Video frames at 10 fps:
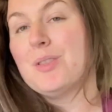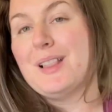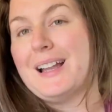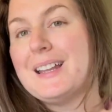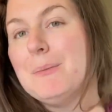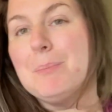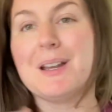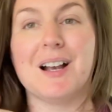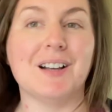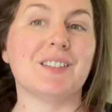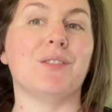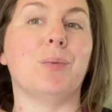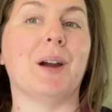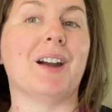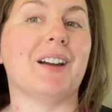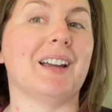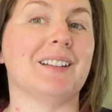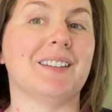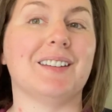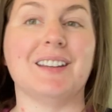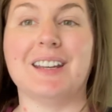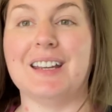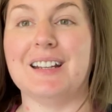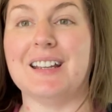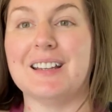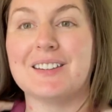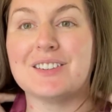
like it because of where it is.